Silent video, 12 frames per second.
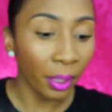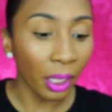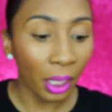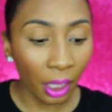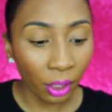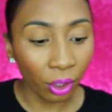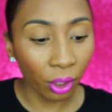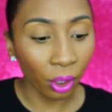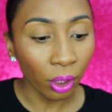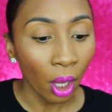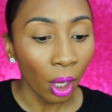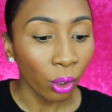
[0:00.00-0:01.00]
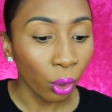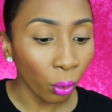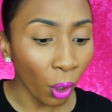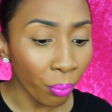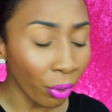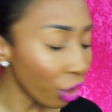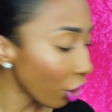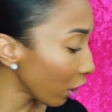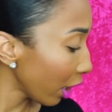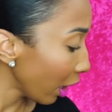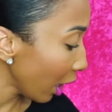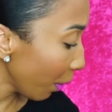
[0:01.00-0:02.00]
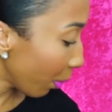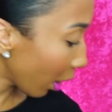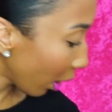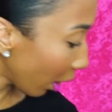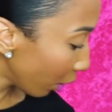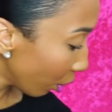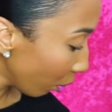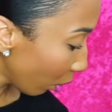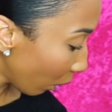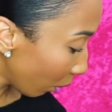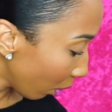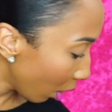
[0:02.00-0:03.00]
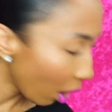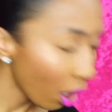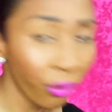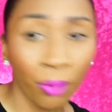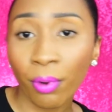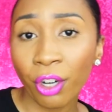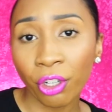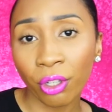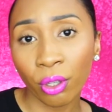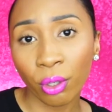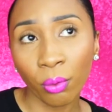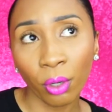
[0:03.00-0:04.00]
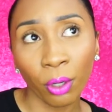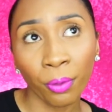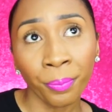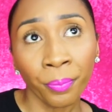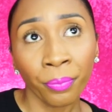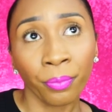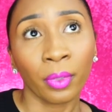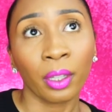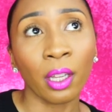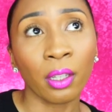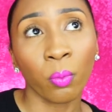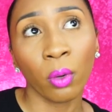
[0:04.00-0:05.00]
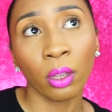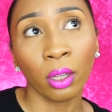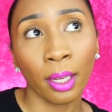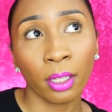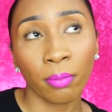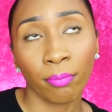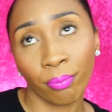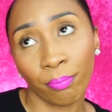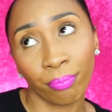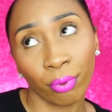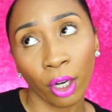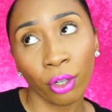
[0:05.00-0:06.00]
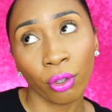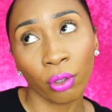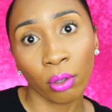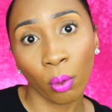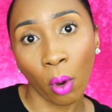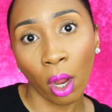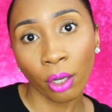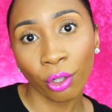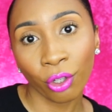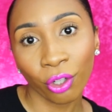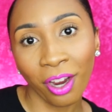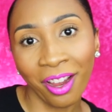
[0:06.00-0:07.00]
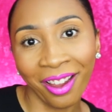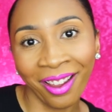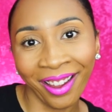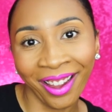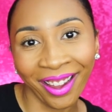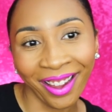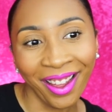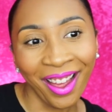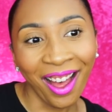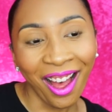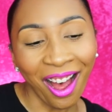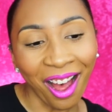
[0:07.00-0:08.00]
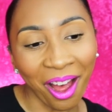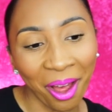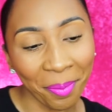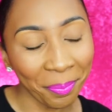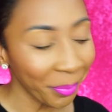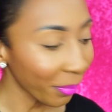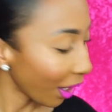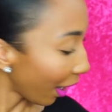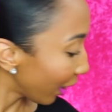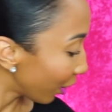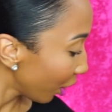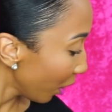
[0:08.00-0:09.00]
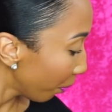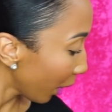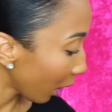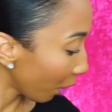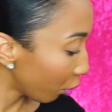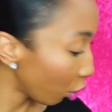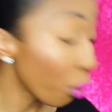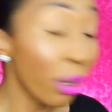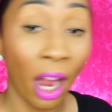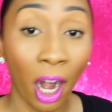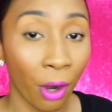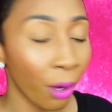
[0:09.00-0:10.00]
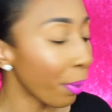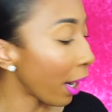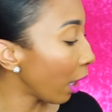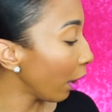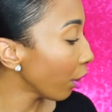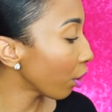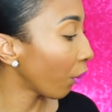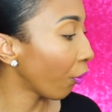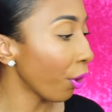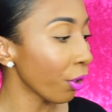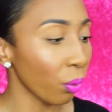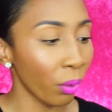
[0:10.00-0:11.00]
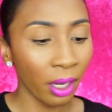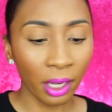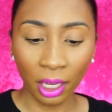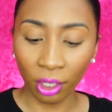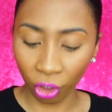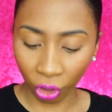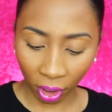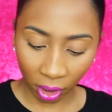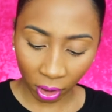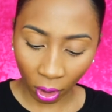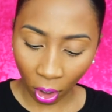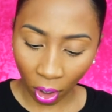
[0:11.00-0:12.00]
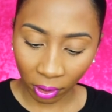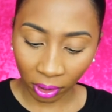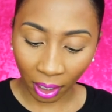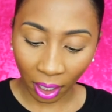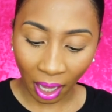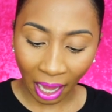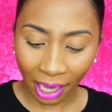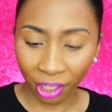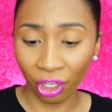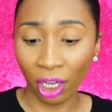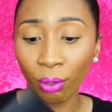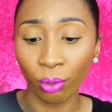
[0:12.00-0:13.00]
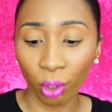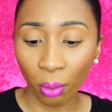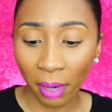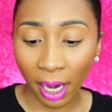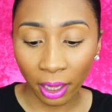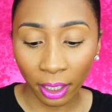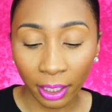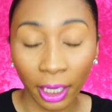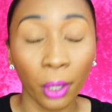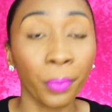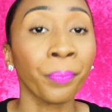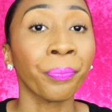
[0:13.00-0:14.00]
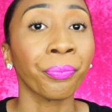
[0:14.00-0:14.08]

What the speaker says: been into duo brushes lately because, you know, if a brush is a duo, that's one less brush to wash. I did pick up two Kyra palettes. The first one is just called the eyeshadow 2 palette. Now,